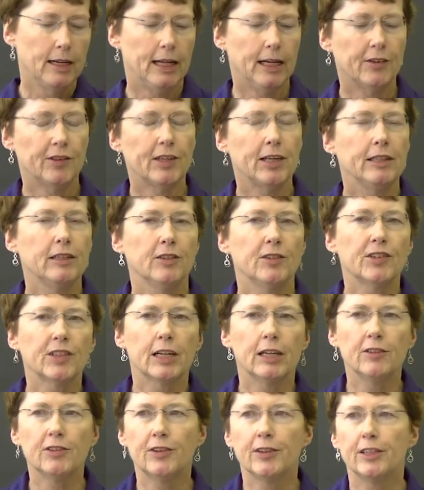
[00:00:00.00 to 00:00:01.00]
as I
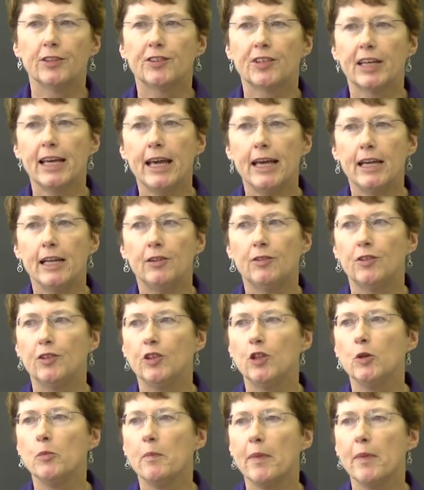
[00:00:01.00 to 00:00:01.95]
discuss this case, you